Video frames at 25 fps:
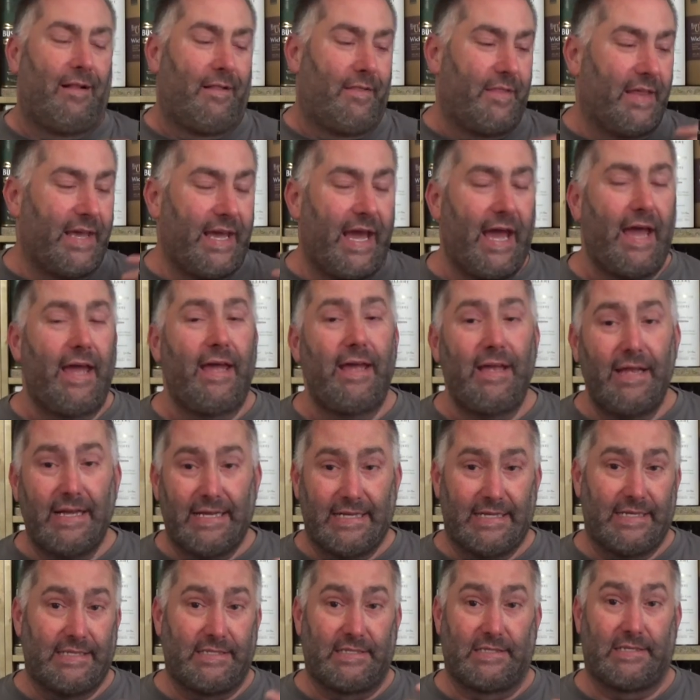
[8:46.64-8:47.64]
The A
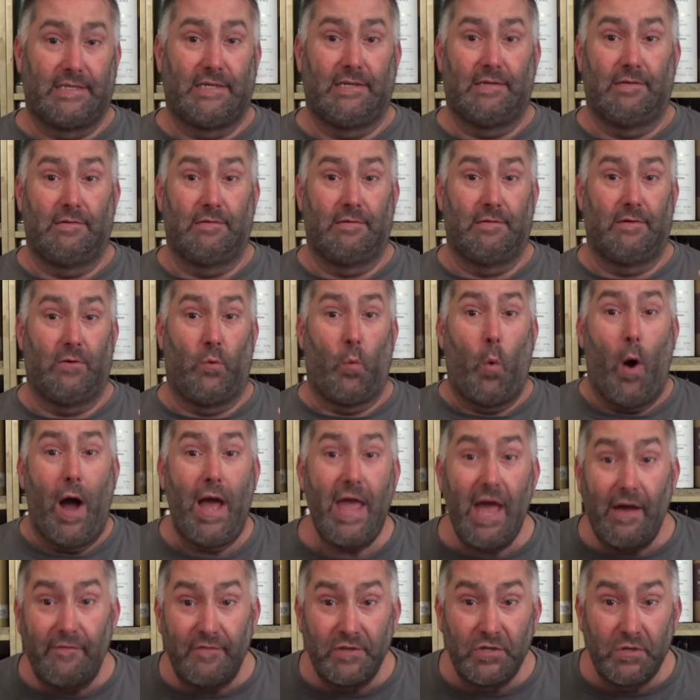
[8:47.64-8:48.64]
is,
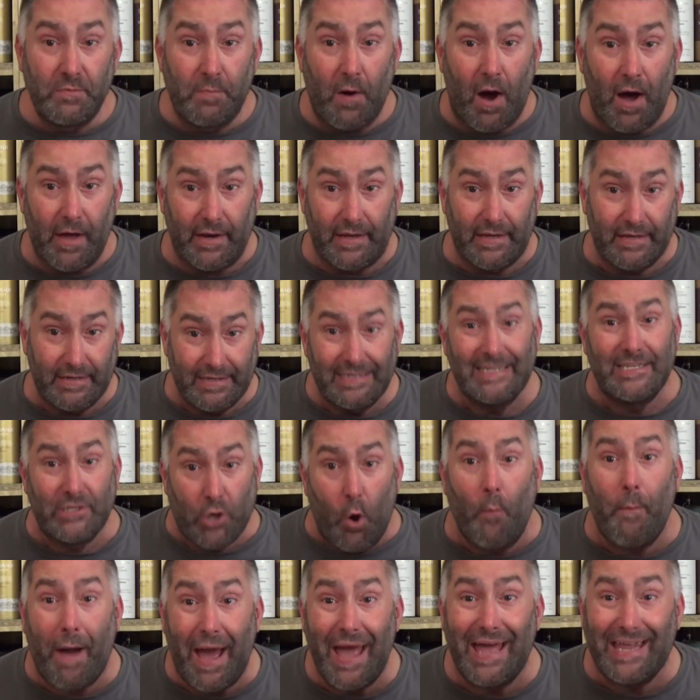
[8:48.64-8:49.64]
why haven't you bought it?
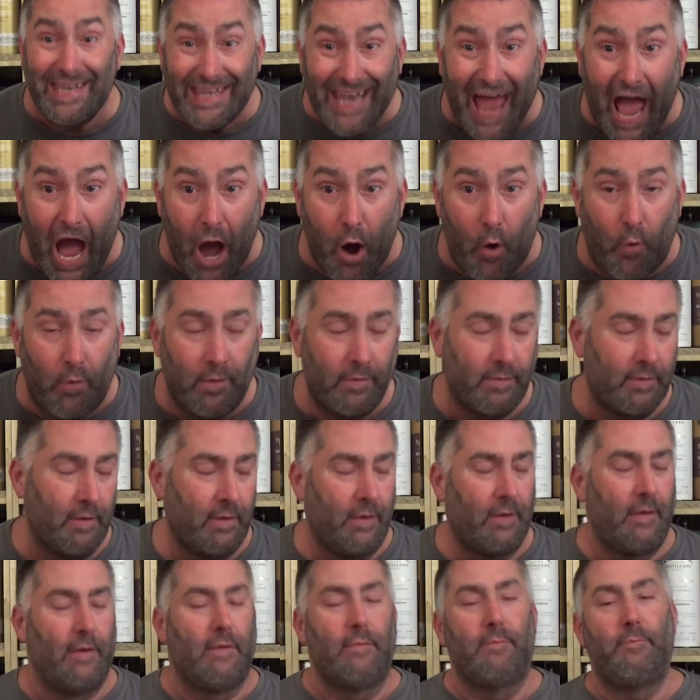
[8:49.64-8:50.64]
Go buy it now.
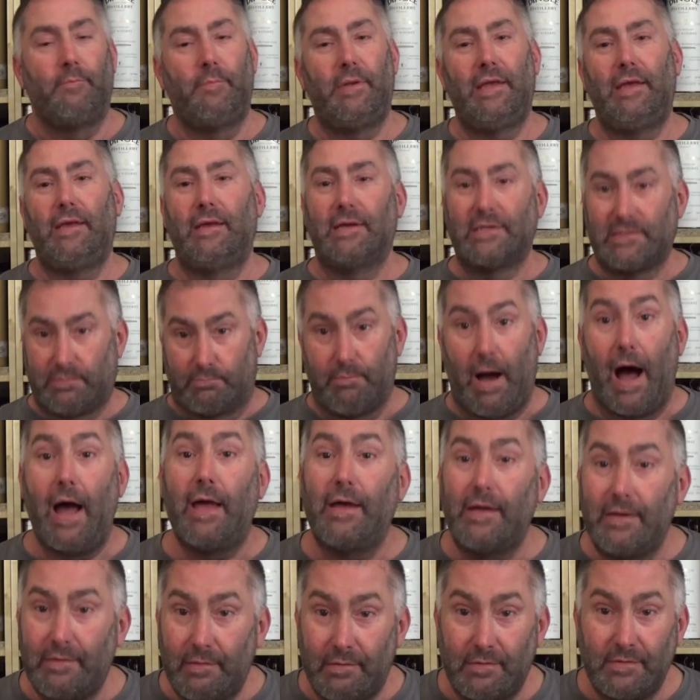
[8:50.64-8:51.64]
B is buy
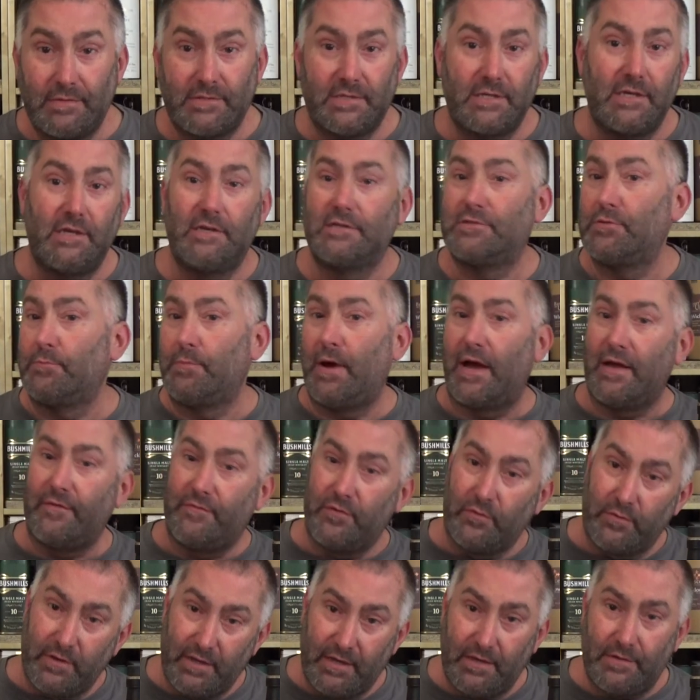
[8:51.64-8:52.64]
it. C is you buy
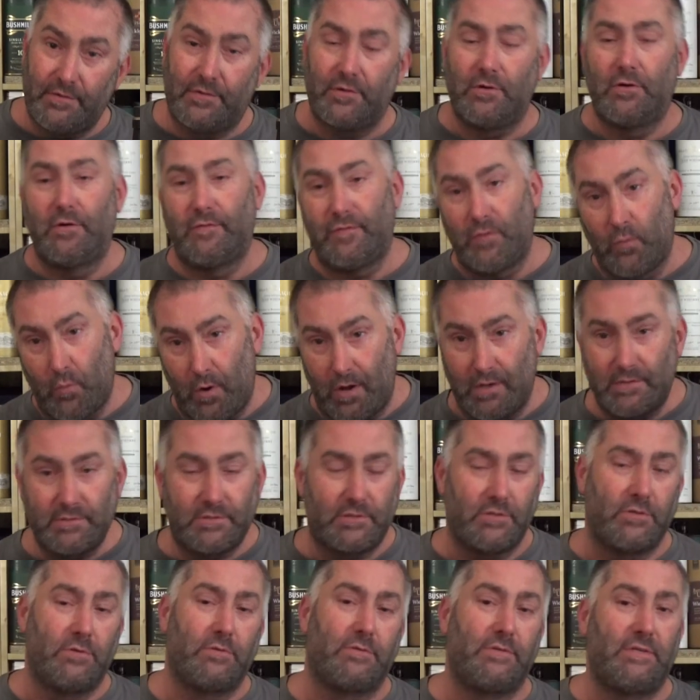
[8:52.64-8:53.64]
if you need to, if you
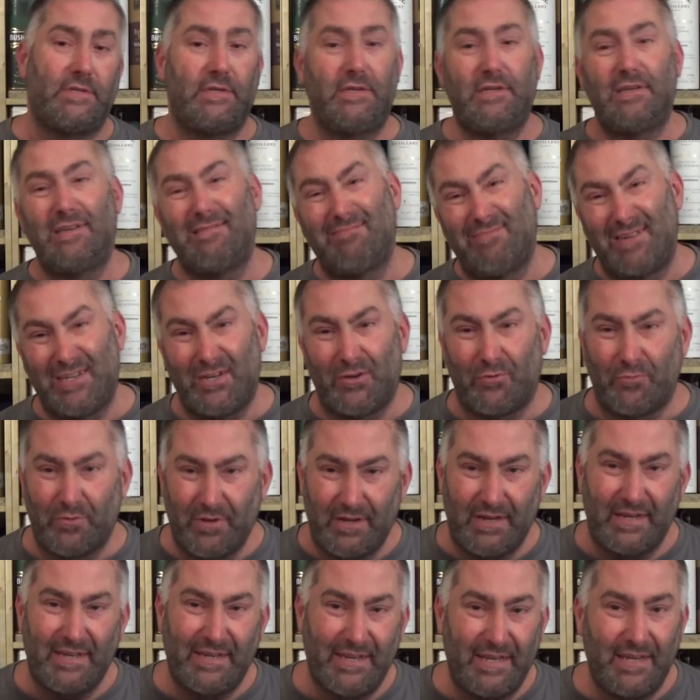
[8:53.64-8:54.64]
want to. D, we don't
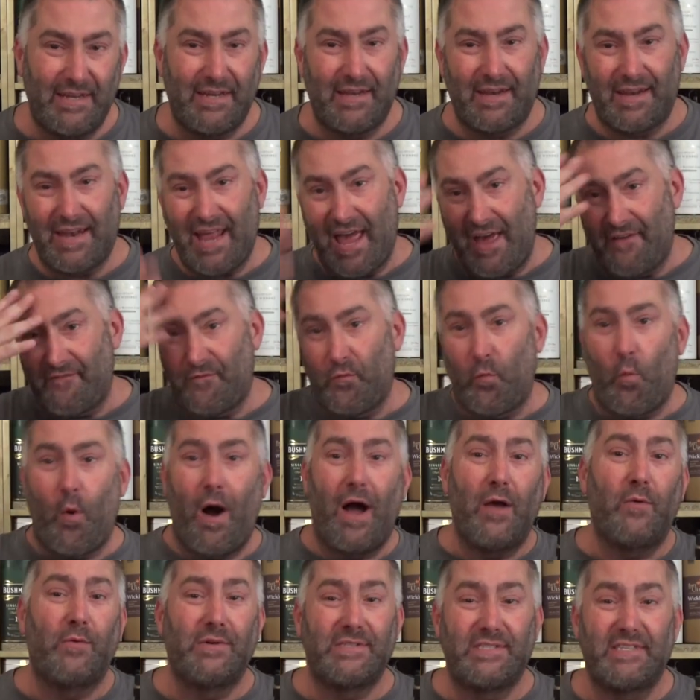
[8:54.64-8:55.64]
really need it. And F,
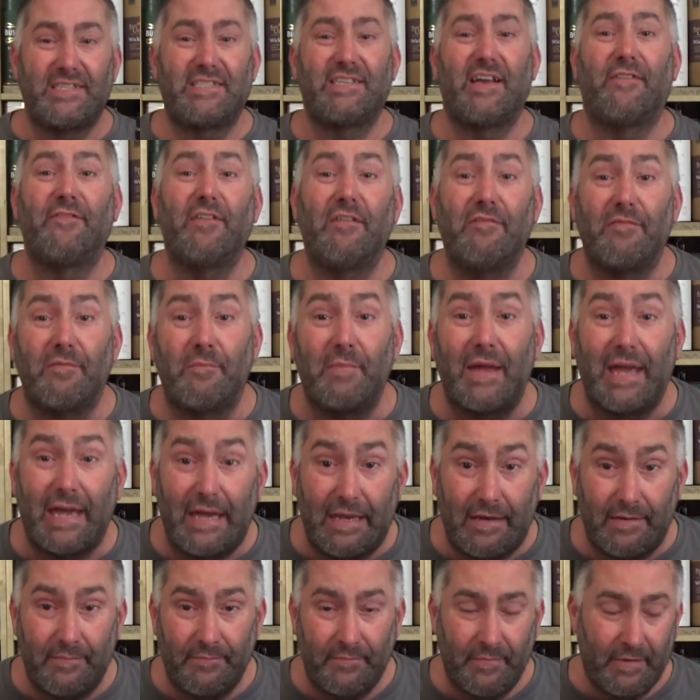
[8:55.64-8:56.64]
why was this stuff even
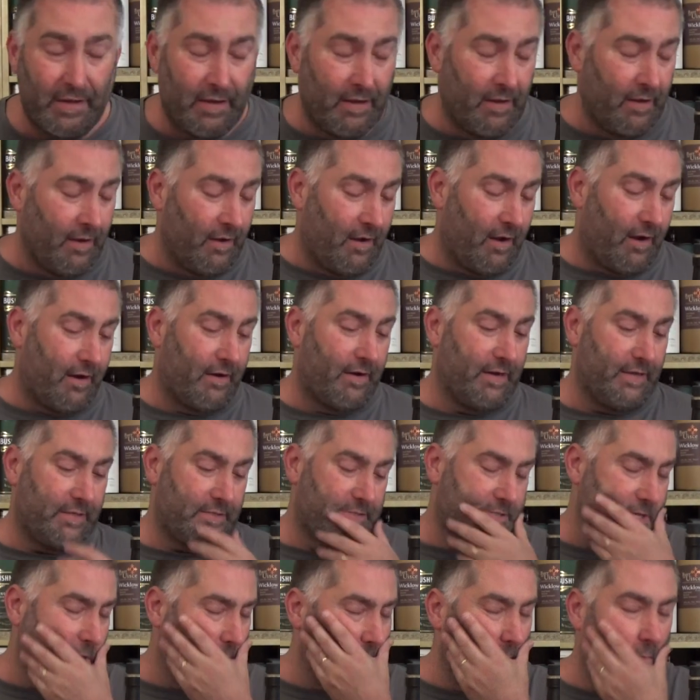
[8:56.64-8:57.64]
made? All
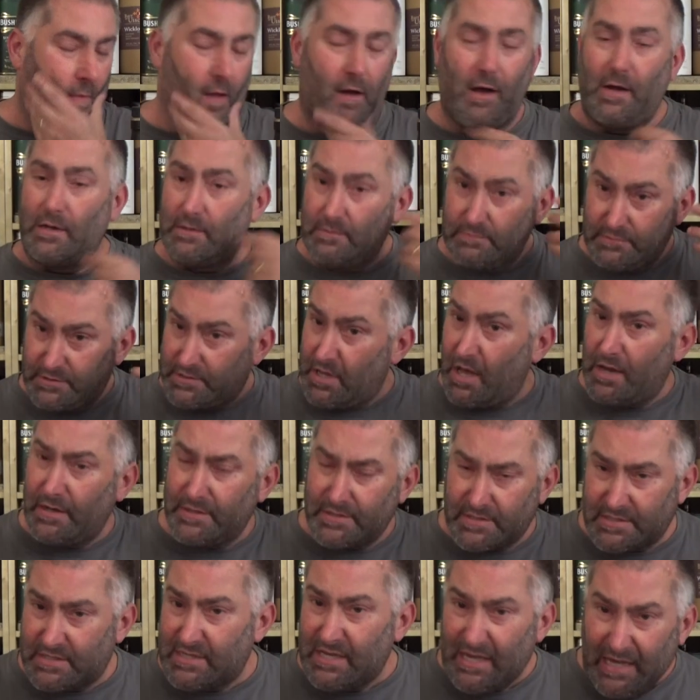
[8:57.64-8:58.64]
right, so
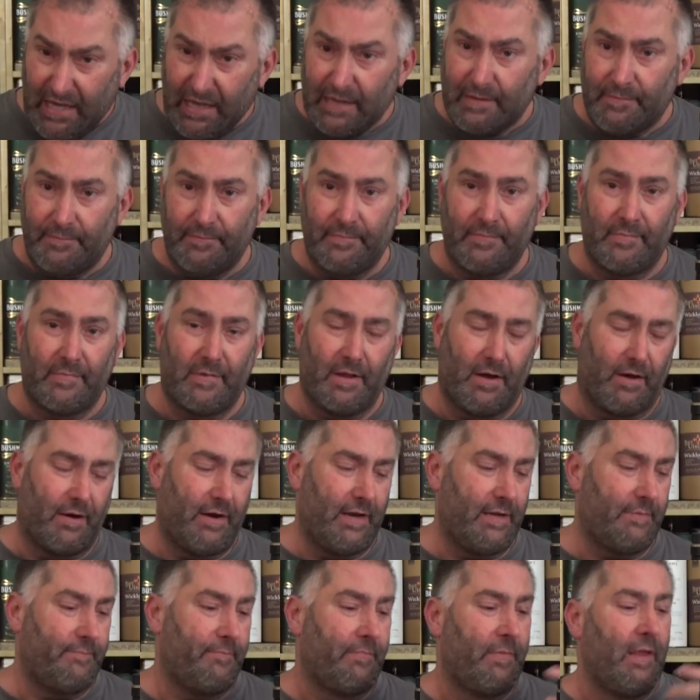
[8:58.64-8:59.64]
solid C. All
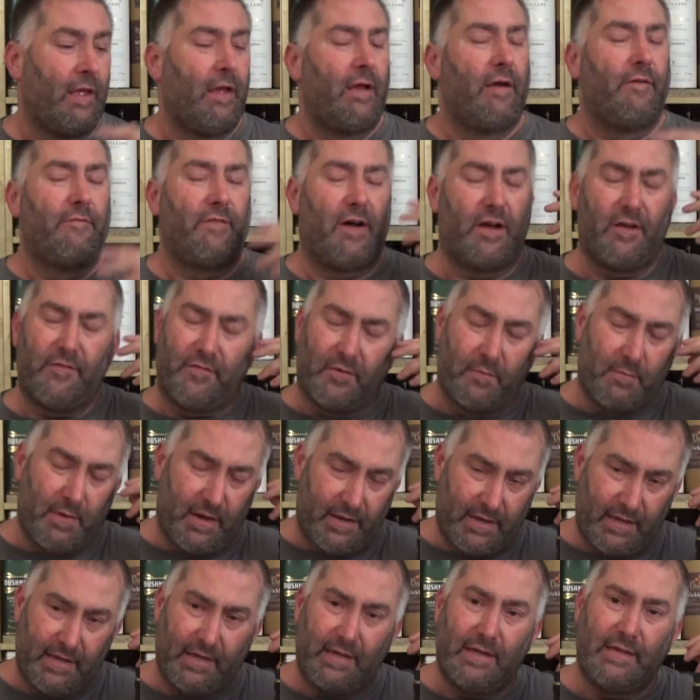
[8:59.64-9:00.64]
right, value for
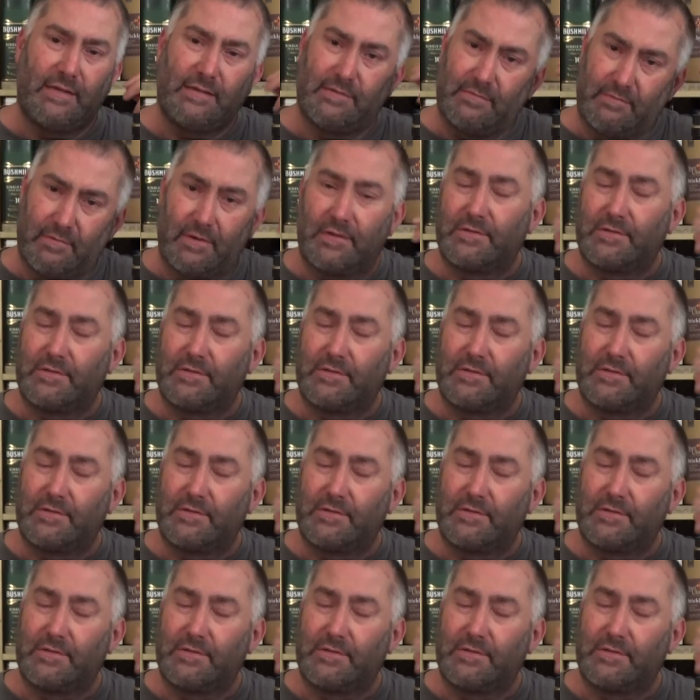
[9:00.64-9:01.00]
money.